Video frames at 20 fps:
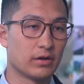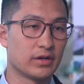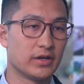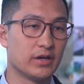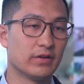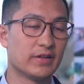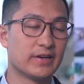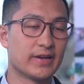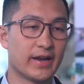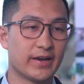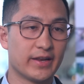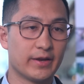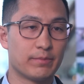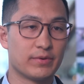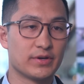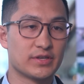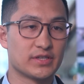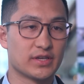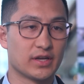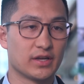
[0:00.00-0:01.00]
Nearly
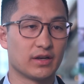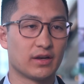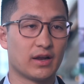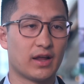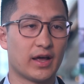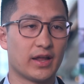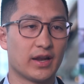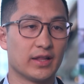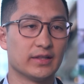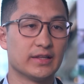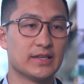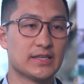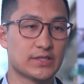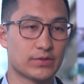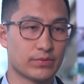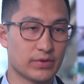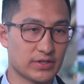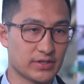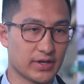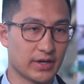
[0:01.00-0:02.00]
90% had at
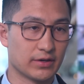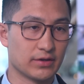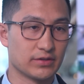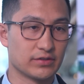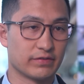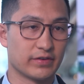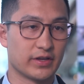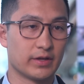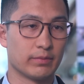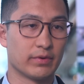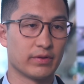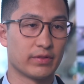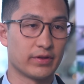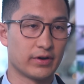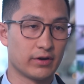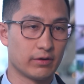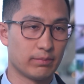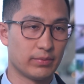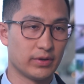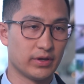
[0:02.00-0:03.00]
least 3 cycles of
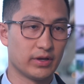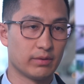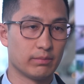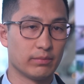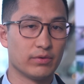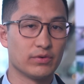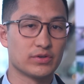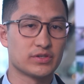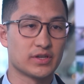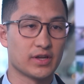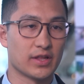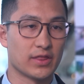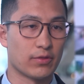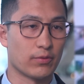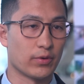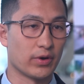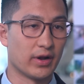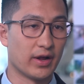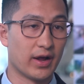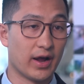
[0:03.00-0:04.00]
chemotherapy, and most had
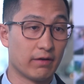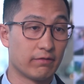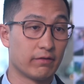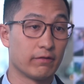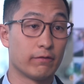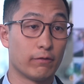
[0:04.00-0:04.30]
3.5 or